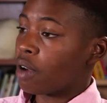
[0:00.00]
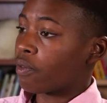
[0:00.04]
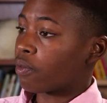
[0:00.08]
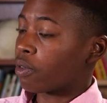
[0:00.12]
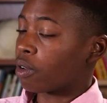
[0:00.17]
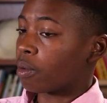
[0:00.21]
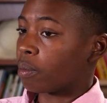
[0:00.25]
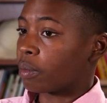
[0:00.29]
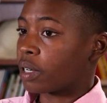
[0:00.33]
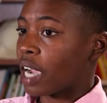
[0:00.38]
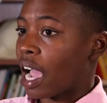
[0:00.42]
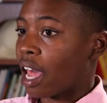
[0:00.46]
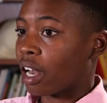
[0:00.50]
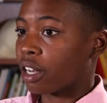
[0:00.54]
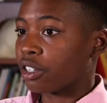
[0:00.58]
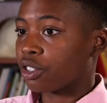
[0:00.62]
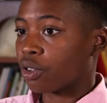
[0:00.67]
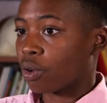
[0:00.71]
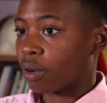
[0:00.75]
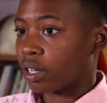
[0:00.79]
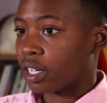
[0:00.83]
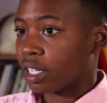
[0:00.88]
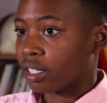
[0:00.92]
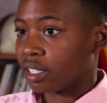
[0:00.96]
From
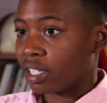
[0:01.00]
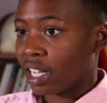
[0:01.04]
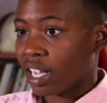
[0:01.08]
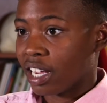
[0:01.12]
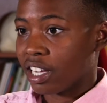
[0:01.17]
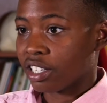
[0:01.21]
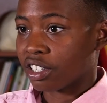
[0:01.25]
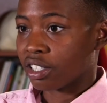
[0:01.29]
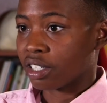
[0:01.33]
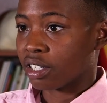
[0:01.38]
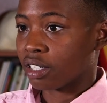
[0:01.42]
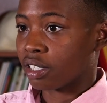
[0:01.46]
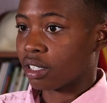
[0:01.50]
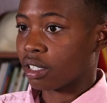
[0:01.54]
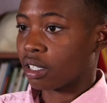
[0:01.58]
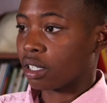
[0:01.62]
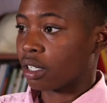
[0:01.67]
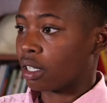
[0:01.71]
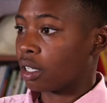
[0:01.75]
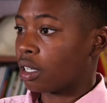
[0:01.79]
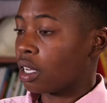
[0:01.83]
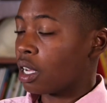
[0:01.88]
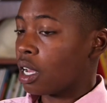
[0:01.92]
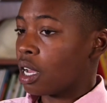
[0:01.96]
college orientations
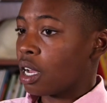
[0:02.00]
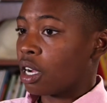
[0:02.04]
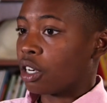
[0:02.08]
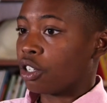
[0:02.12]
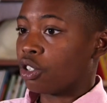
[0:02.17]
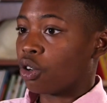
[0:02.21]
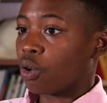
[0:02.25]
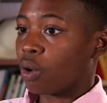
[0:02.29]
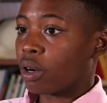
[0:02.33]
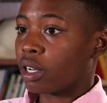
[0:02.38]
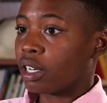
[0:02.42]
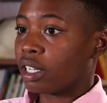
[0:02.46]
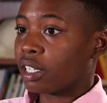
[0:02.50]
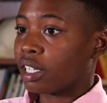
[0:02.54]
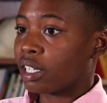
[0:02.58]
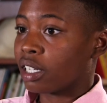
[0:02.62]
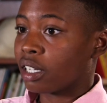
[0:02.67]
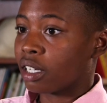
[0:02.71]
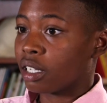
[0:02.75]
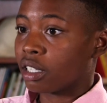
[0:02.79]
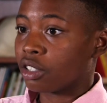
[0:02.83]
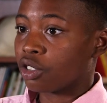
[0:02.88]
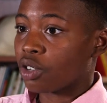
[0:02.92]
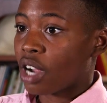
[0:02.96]
to going to
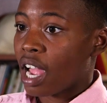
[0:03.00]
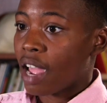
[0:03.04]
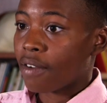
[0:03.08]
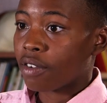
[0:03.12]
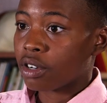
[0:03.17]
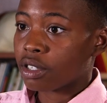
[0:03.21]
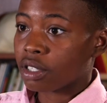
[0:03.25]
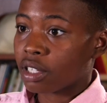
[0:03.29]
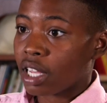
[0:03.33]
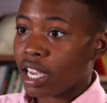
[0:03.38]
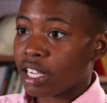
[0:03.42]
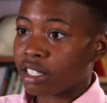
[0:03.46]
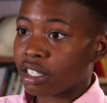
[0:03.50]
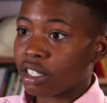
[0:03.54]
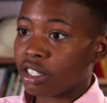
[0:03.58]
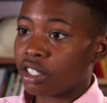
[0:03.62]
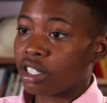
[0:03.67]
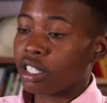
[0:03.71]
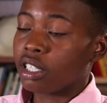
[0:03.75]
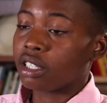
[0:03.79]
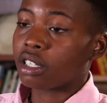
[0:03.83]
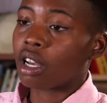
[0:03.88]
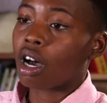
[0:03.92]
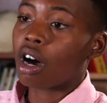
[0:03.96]
get a driver's
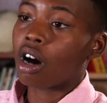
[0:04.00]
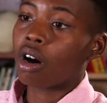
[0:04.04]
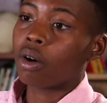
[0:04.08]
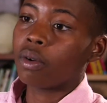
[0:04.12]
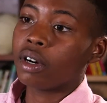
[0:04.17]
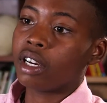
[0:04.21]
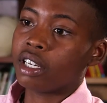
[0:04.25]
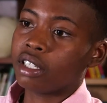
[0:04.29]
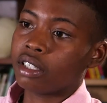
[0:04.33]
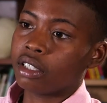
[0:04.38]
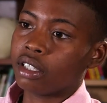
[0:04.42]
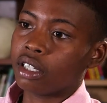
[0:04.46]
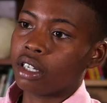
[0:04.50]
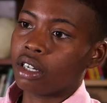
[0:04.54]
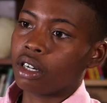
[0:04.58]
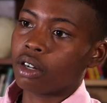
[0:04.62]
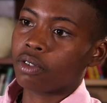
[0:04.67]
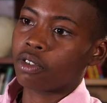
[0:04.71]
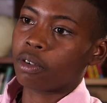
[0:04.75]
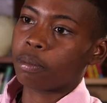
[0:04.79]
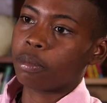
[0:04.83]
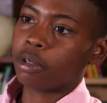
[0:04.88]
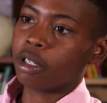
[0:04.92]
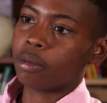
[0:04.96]
license, she's always
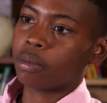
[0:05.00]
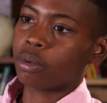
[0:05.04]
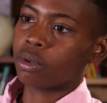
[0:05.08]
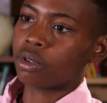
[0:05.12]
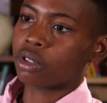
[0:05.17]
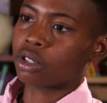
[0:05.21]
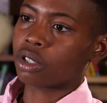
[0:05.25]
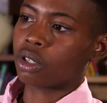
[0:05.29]
there for people.